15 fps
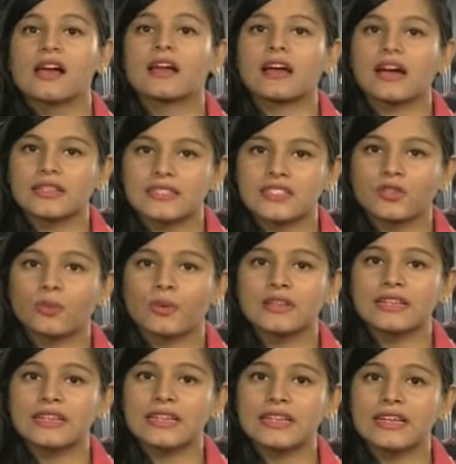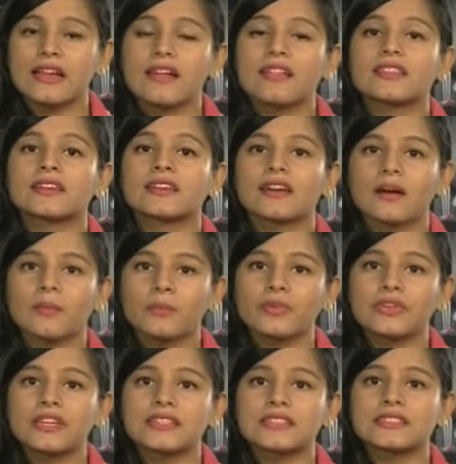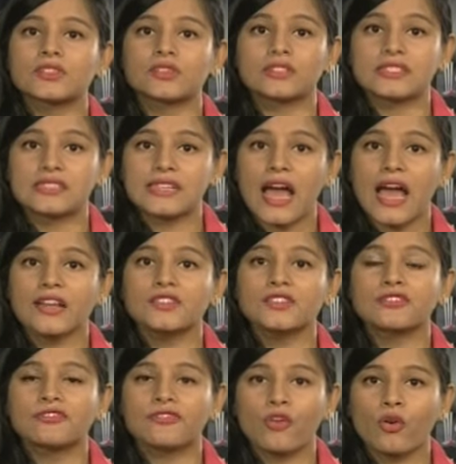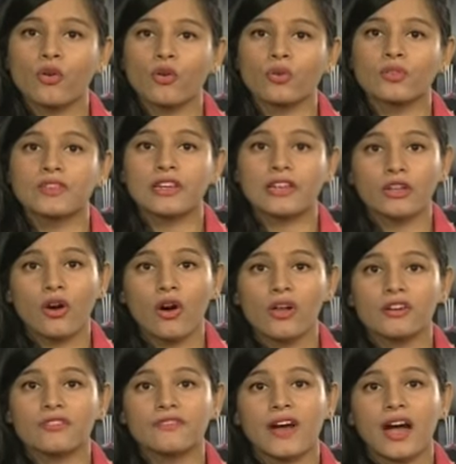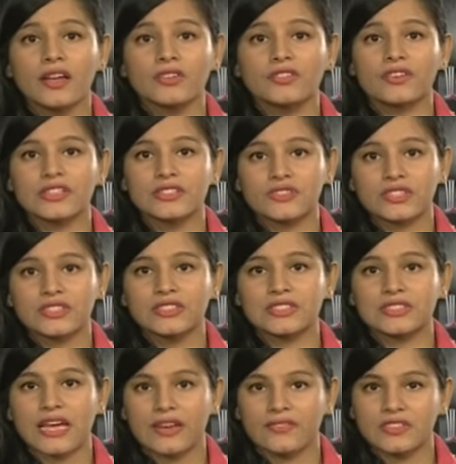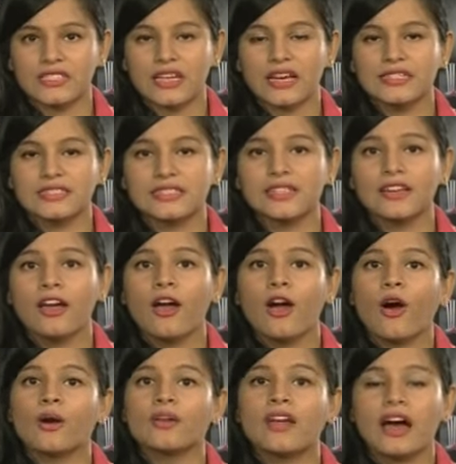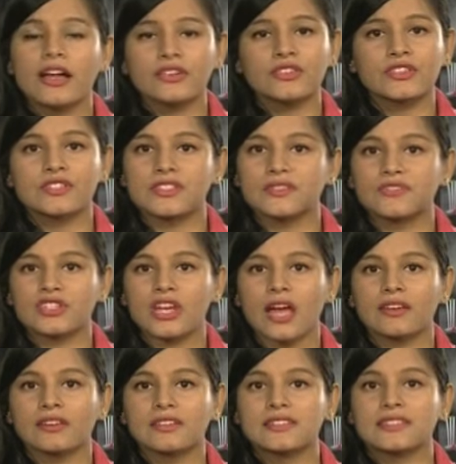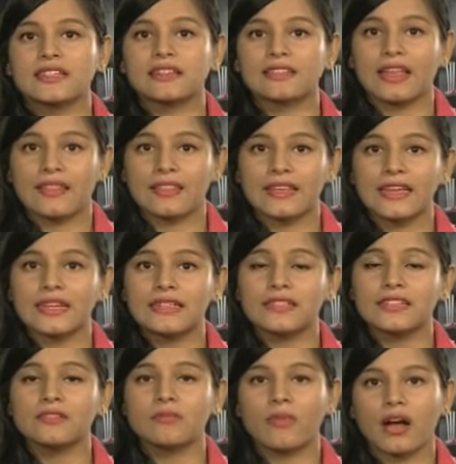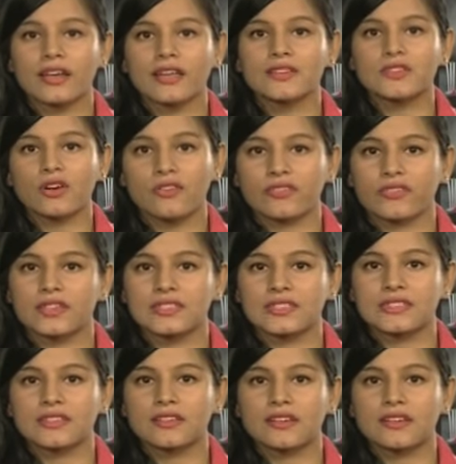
Consequently, the companies could stand to forego the lure of unrestricted advertising on hundreds of channels that the Indian market offers.